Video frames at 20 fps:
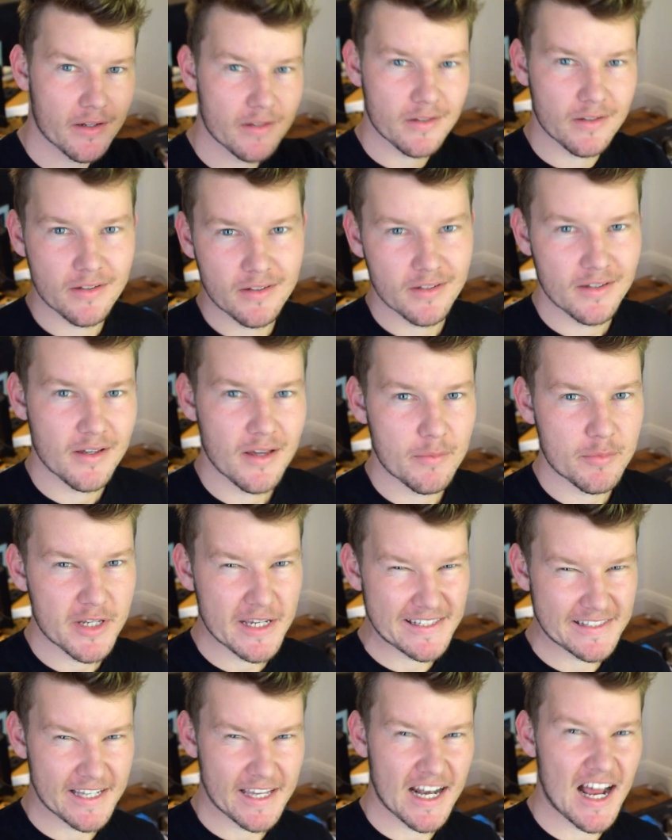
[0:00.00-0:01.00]
I'm
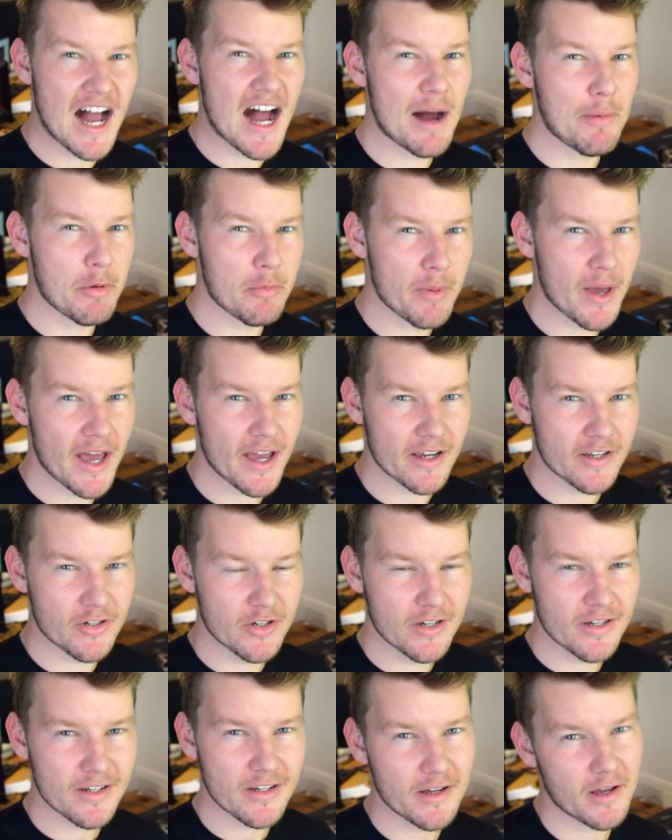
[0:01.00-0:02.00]
taking like an army bag.
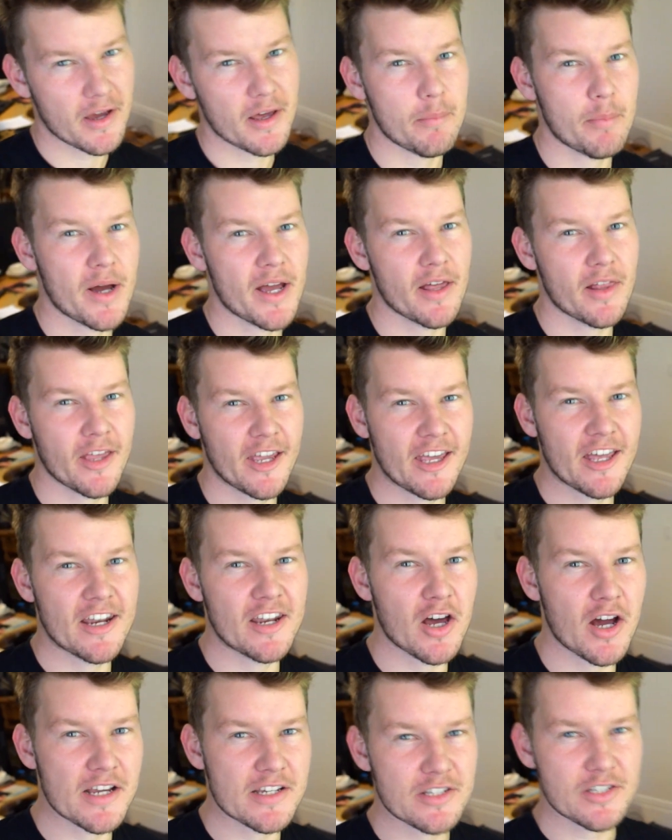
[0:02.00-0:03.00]
I'm going to buy like a
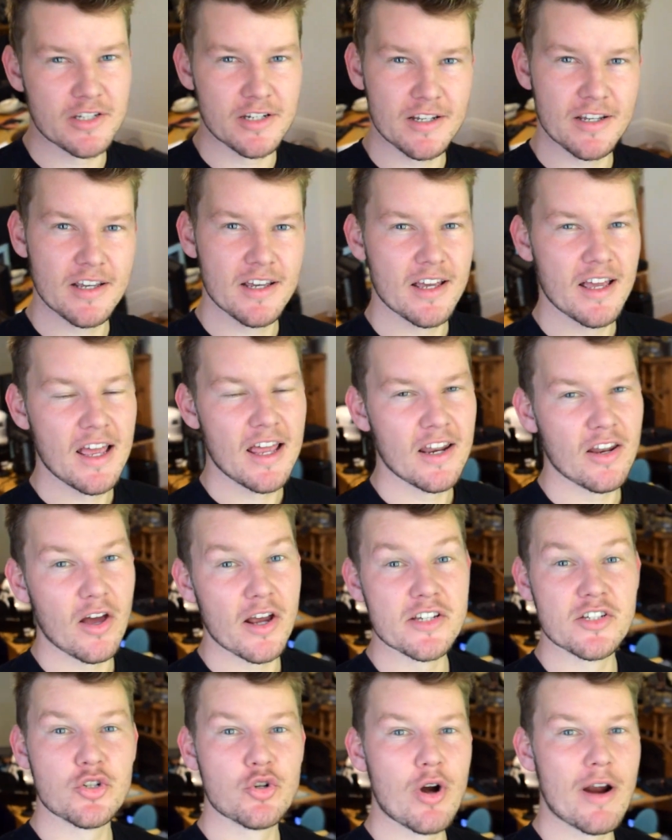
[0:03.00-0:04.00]
nice
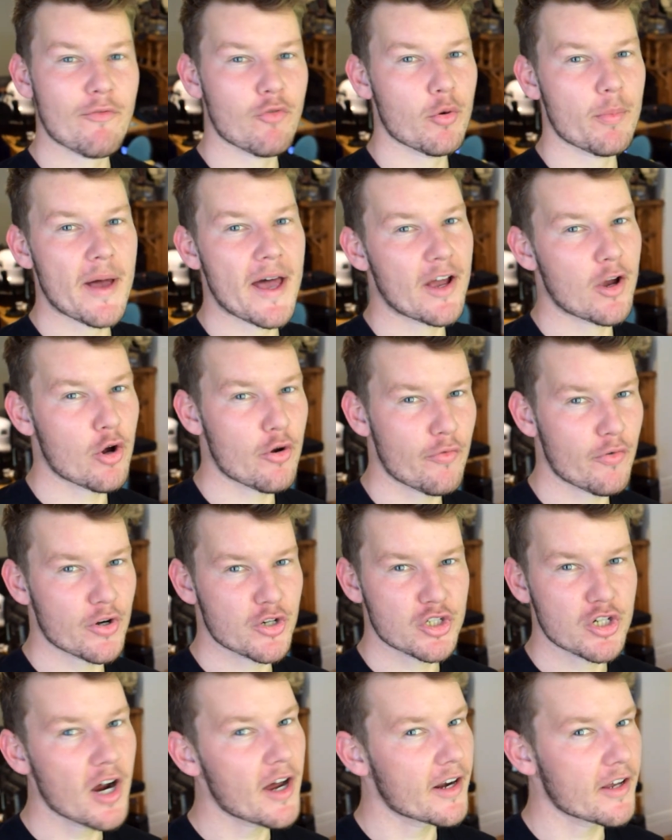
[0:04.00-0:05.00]
travel bag over in
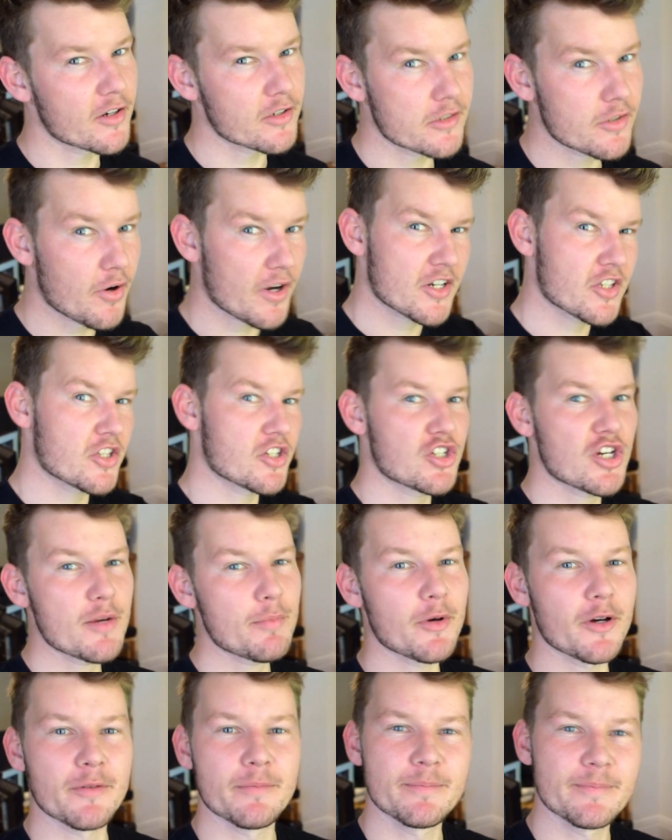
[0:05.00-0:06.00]
China because they're actually
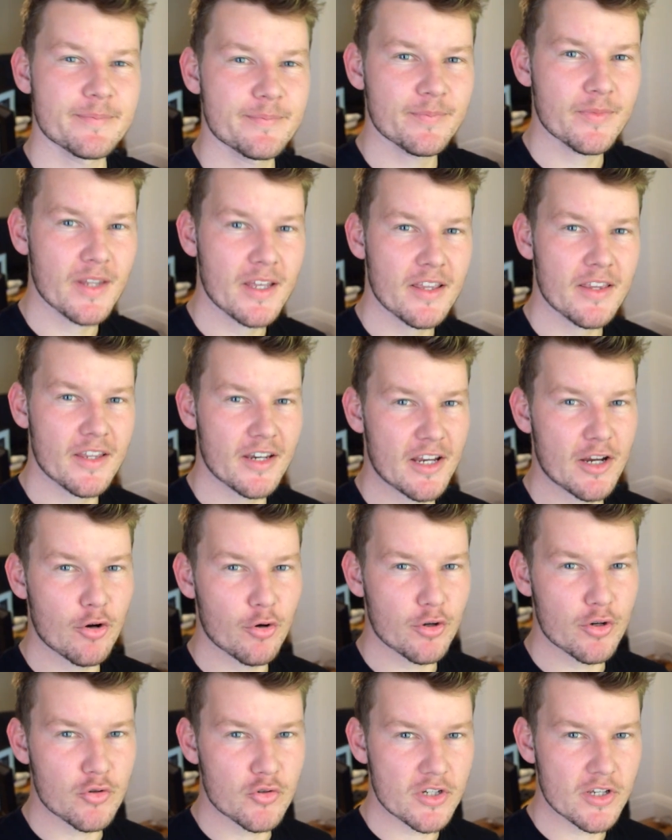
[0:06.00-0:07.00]
cheaper than here
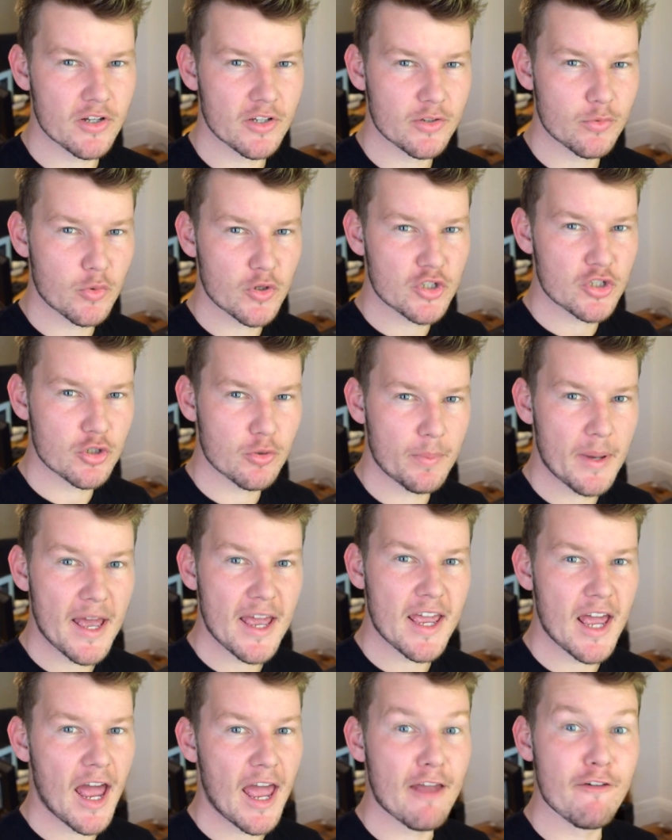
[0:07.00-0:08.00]
in New Zealand, which you'll
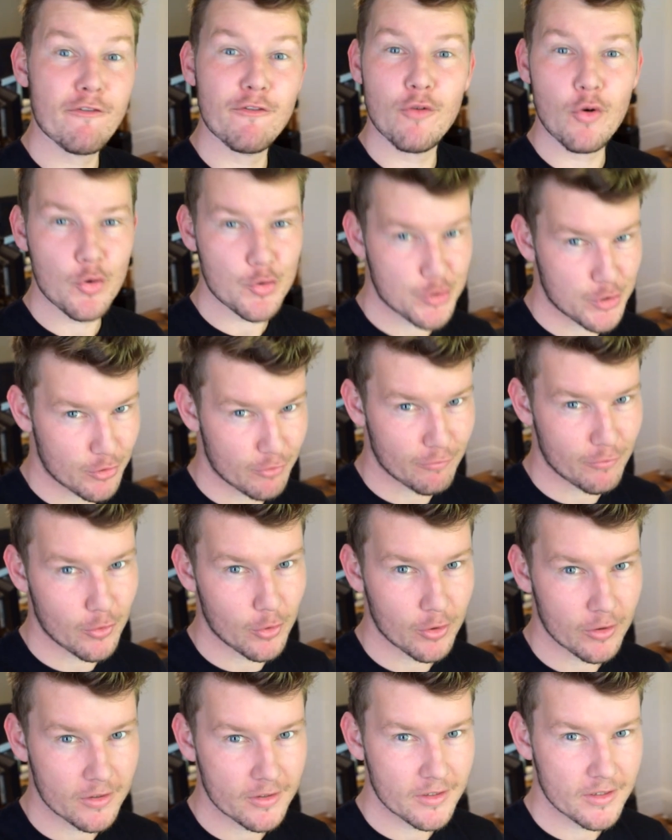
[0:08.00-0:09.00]
pay a fortune
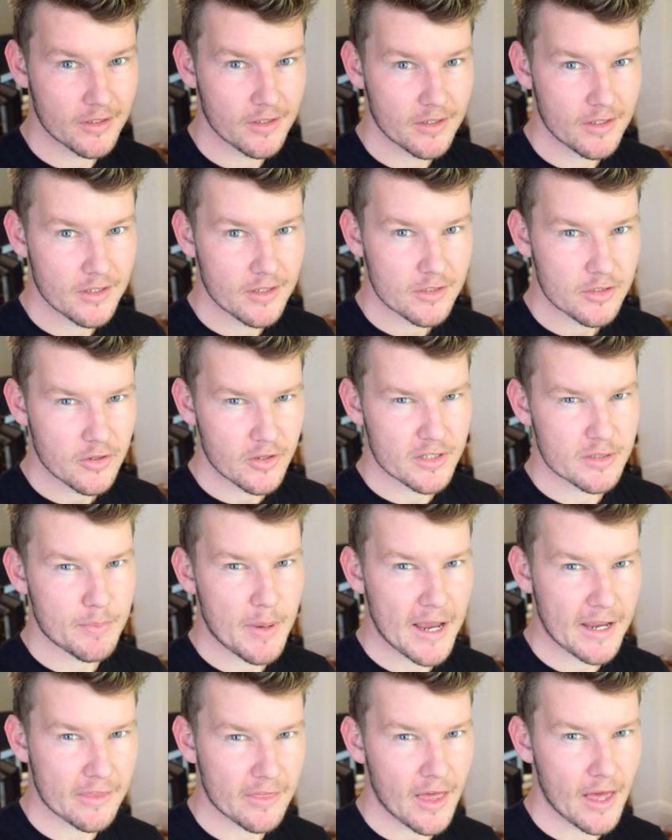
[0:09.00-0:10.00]
for. So let's
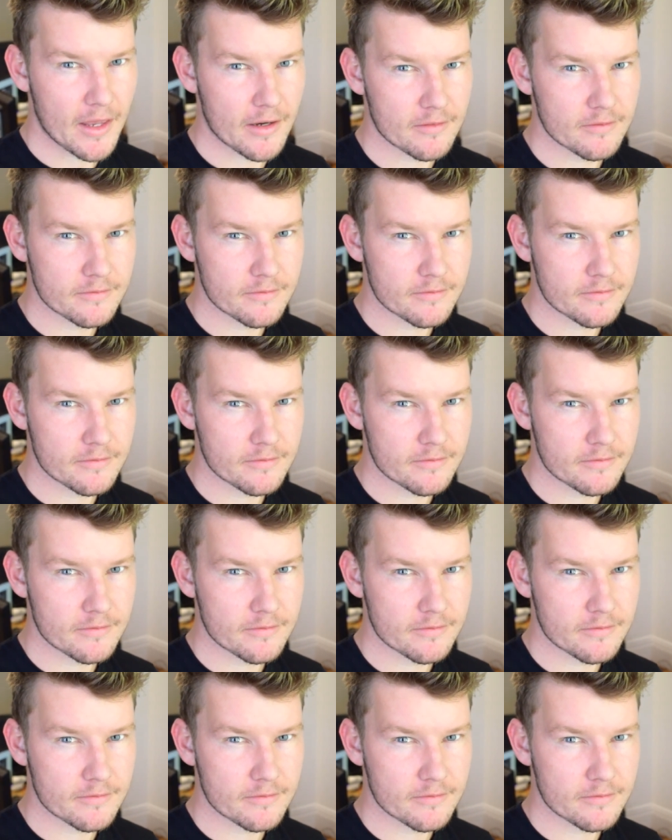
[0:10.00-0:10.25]
pack that.